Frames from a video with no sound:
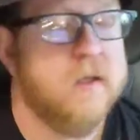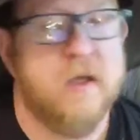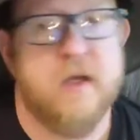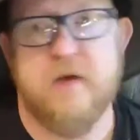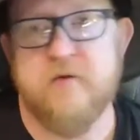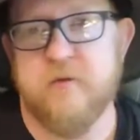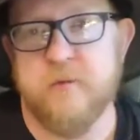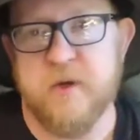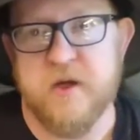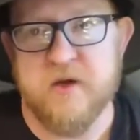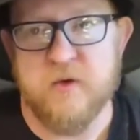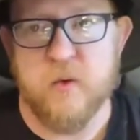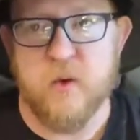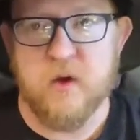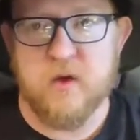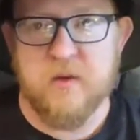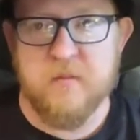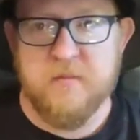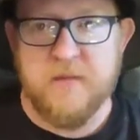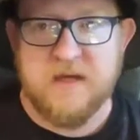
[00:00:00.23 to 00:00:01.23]
Hey everybody,
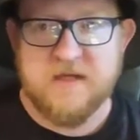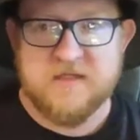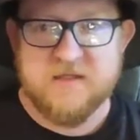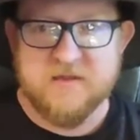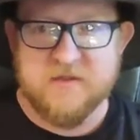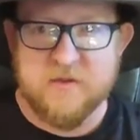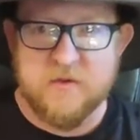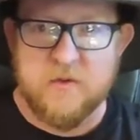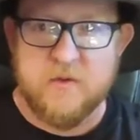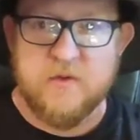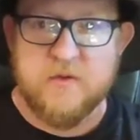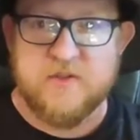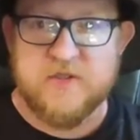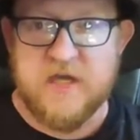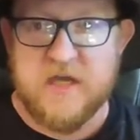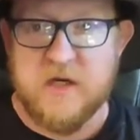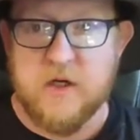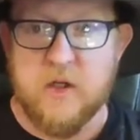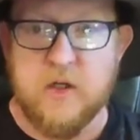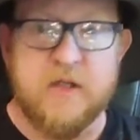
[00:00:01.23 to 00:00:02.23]
welcome back to the
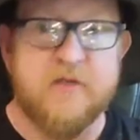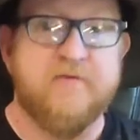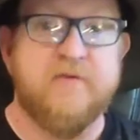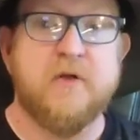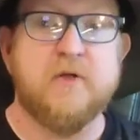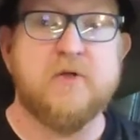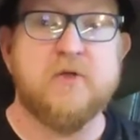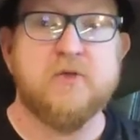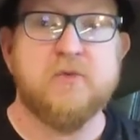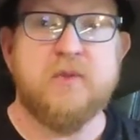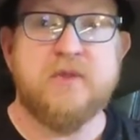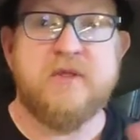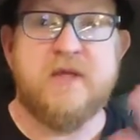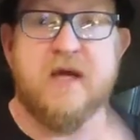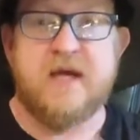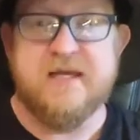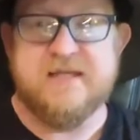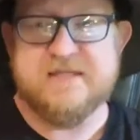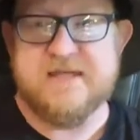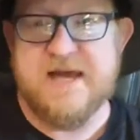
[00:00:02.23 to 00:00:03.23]
channel Adventures with
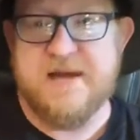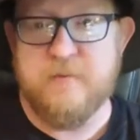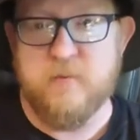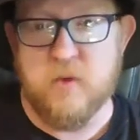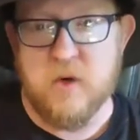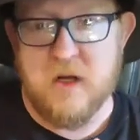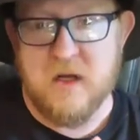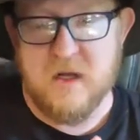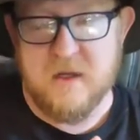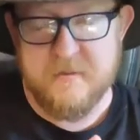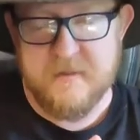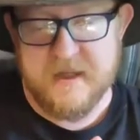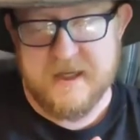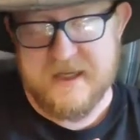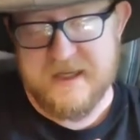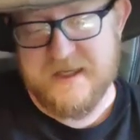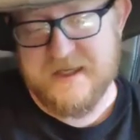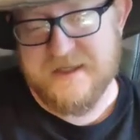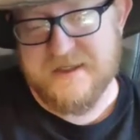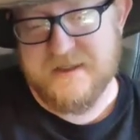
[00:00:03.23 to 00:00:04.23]
Dice. I'm Rob
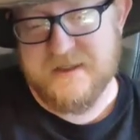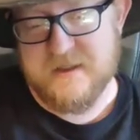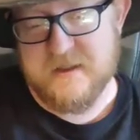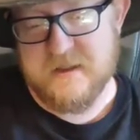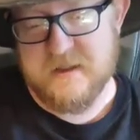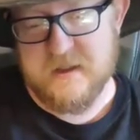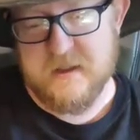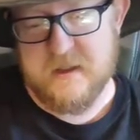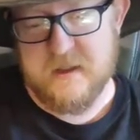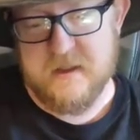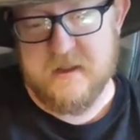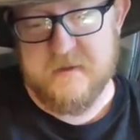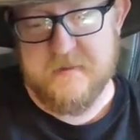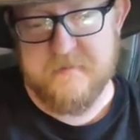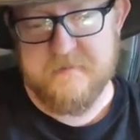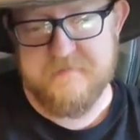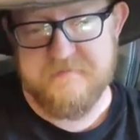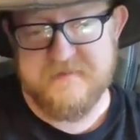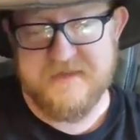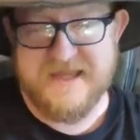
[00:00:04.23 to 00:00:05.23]
and
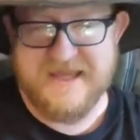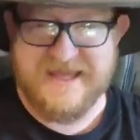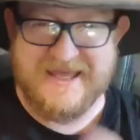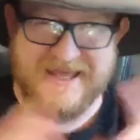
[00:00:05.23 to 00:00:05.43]
um,